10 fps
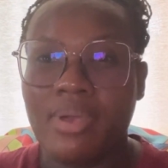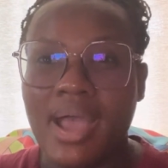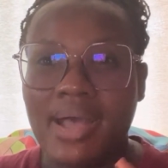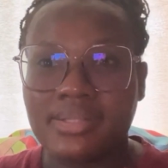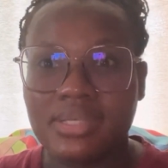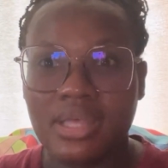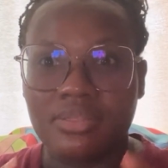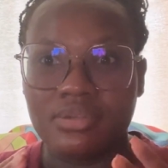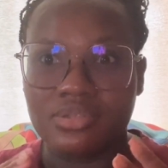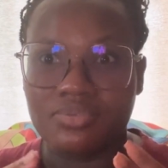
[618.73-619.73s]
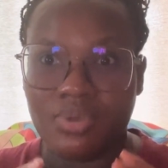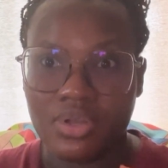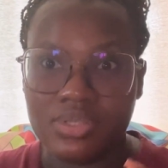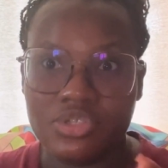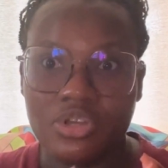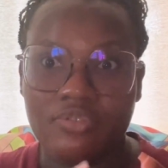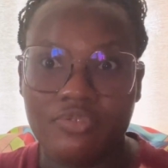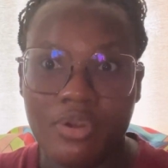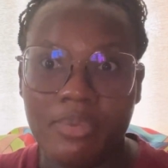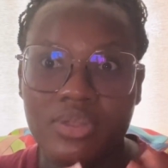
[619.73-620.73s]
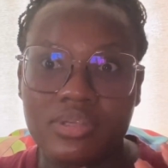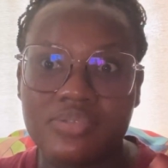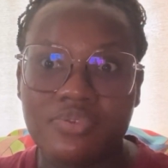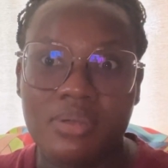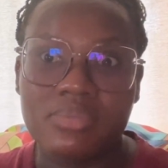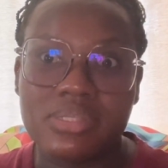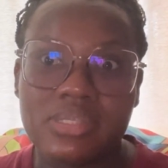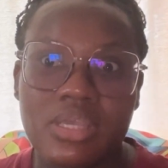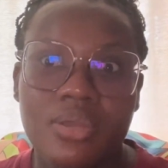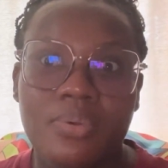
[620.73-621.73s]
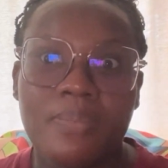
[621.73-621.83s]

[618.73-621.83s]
I had to get this requisition form or this form to say,